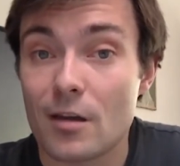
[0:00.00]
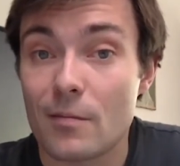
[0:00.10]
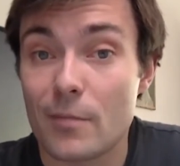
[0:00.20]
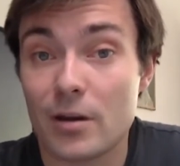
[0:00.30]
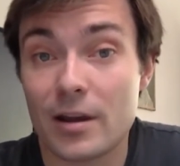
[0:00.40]

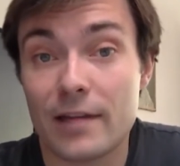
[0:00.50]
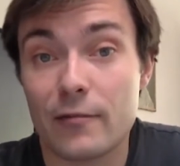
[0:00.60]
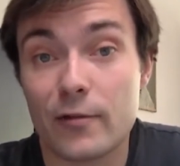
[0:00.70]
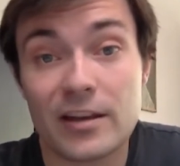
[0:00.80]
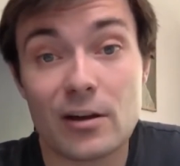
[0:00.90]
But if
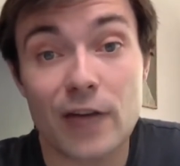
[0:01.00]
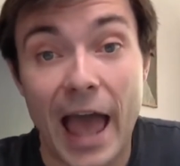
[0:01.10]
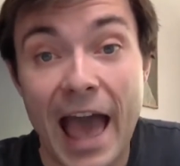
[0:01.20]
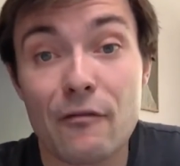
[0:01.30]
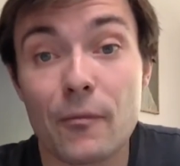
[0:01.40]
we don't
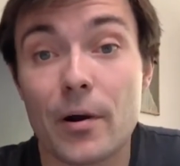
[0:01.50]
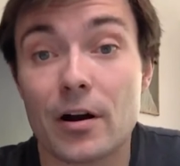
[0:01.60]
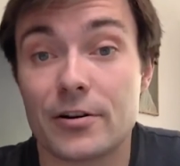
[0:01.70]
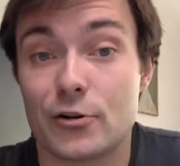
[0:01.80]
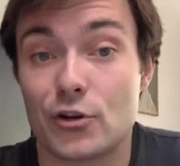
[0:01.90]
have
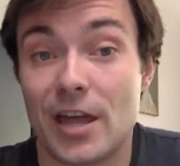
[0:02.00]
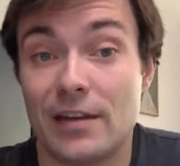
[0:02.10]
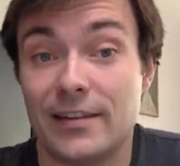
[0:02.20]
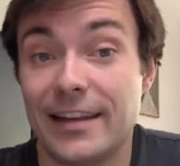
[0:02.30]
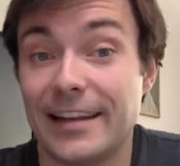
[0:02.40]
partners
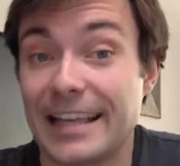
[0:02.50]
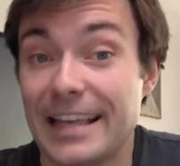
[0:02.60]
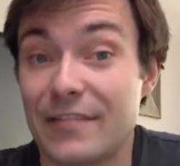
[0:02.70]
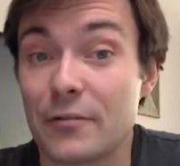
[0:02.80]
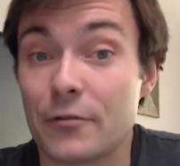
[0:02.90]
yet in a
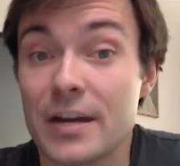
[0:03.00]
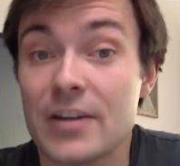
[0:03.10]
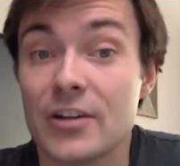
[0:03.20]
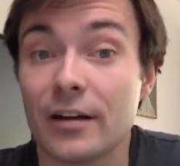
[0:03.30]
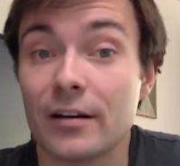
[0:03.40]
given
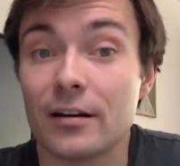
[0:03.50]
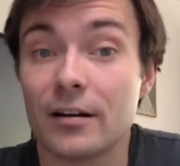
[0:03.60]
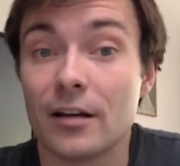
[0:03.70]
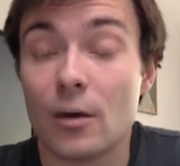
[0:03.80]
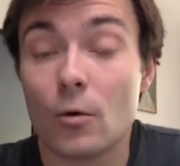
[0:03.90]
region,
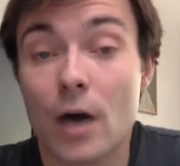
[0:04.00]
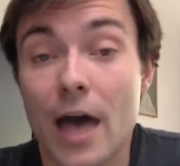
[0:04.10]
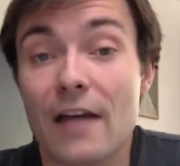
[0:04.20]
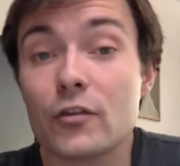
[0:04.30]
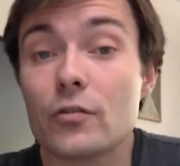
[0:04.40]
we'll
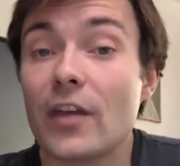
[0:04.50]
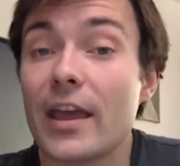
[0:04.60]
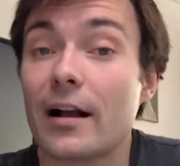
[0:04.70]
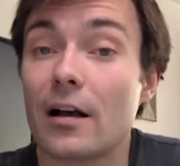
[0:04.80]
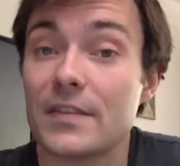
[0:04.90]
have to
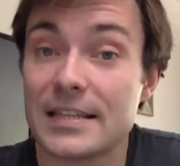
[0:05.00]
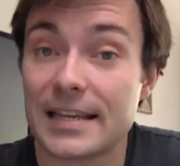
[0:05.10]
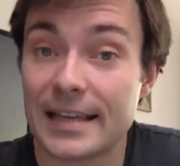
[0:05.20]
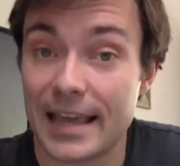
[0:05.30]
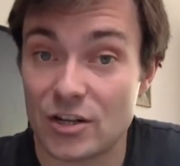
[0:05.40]
take on these
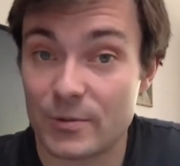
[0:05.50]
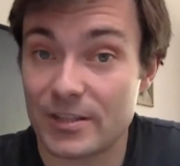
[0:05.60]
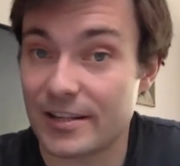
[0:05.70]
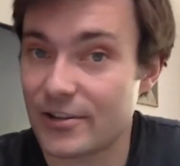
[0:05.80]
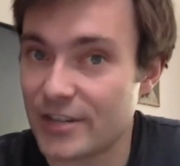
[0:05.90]

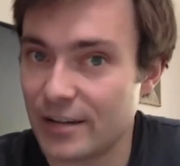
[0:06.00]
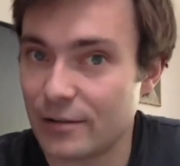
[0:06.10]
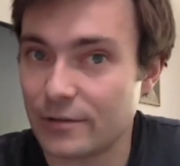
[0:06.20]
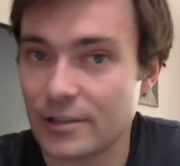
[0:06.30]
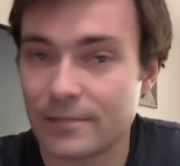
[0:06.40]
engagements
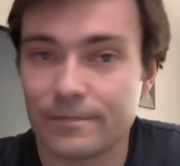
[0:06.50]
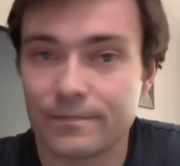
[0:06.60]
ourselves.